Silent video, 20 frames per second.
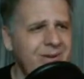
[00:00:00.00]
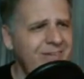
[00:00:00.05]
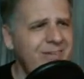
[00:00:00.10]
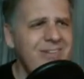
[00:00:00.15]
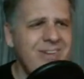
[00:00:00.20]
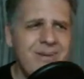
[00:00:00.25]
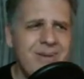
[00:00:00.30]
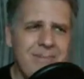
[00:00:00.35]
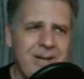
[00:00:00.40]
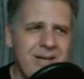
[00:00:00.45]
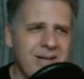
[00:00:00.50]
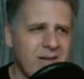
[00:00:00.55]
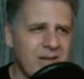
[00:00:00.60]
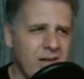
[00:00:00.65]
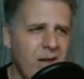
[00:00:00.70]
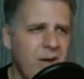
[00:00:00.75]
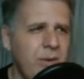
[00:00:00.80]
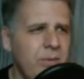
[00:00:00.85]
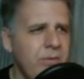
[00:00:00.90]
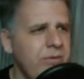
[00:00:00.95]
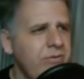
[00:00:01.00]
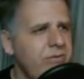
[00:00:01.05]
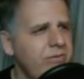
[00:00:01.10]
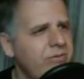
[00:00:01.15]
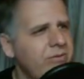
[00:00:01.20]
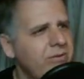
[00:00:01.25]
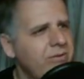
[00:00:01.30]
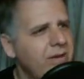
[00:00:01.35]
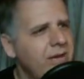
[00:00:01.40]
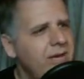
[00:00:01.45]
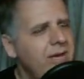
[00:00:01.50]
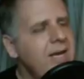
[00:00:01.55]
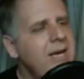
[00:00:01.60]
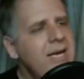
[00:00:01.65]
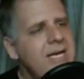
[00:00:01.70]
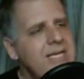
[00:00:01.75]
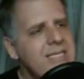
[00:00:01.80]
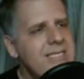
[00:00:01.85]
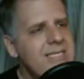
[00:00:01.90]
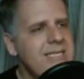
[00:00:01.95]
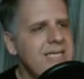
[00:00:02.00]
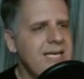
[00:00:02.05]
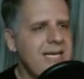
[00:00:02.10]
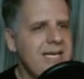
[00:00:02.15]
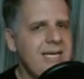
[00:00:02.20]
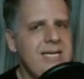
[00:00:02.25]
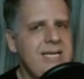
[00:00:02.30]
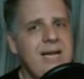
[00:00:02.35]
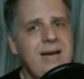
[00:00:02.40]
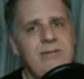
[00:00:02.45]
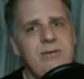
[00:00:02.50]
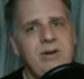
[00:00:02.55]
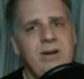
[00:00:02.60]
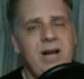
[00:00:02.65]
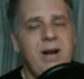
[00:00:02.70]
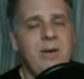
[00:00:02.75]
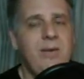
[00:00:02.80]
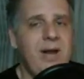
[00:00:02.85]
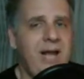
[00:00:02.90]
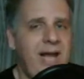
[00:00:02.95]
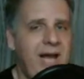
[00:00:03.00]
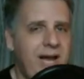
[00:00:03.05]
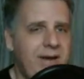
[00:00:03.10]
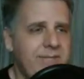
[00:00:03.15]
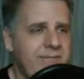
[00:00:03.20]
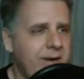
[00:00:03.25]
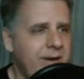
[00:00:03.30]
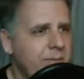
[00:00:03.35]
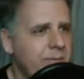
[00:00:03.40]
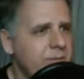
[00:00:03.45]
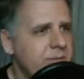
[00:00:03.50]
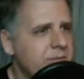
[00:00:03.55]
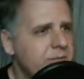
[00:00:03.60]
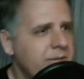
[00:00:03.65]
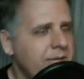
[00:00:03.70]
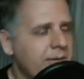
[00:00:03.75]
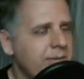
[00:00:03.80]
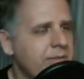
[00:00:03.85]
If I was going to be close to the end after an hour and a half, I was,